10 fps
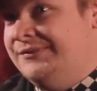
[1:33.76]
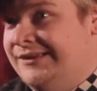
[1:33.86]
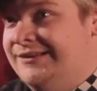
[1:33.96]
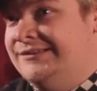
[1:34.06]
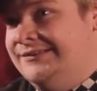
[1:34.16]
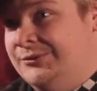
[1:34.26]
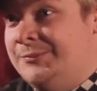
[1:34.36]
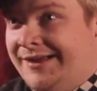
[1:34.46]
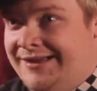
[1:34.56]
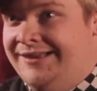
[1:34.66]
cities
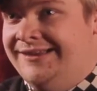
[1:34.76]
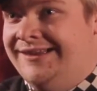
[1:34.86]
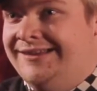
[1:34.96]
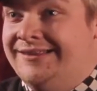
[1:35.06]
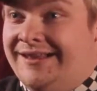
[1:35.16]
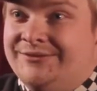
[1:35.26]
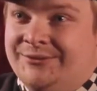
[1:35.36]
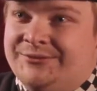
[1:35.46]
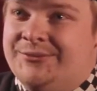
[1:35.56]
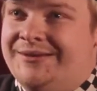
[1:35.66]
to Pajala again, and that's
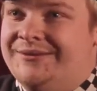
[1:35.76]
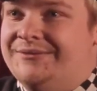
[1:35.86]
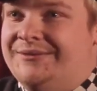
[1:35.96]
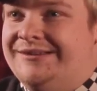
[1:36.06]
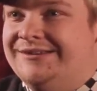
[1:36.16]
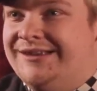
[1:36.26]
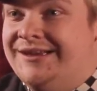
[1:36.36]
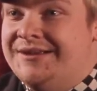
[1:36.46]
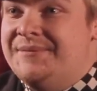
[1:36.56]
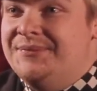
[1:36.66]
also one of the reasons
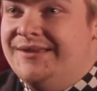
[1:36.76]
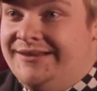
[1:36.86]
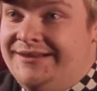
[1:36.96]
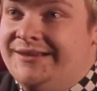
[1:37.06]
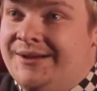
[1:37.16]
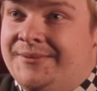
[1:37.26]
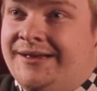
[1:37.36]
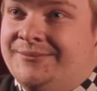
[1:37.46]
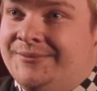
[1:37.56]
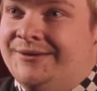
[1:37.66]
I did come
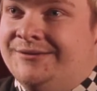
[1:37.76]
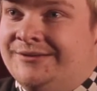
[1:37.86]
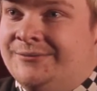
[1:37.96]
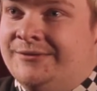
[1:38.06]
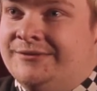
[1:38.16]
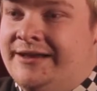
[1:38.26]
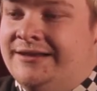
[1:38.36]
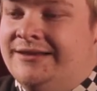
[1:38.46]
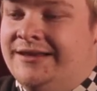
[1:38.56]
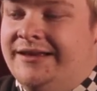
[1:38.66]
back, because it was
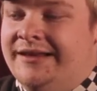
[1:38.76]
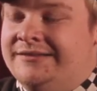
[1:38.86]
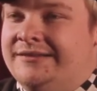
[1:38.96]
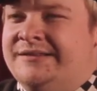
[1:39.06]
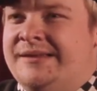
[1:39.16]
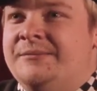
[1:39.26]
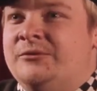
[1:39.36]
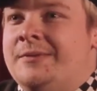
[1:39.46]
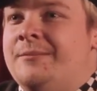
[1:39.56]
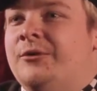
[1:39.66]
like it
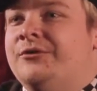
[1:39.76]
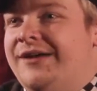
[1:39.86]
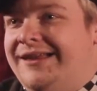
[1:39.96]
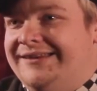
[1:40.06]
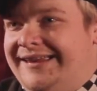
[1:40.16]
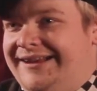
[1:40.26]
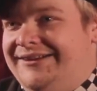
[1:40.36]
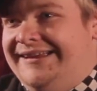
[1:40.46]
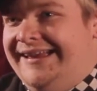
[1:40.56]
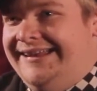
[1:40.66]
seems to be more fun
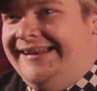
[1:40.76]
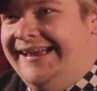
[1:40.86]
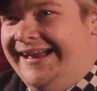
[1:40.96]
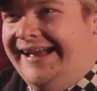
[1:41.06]
here again.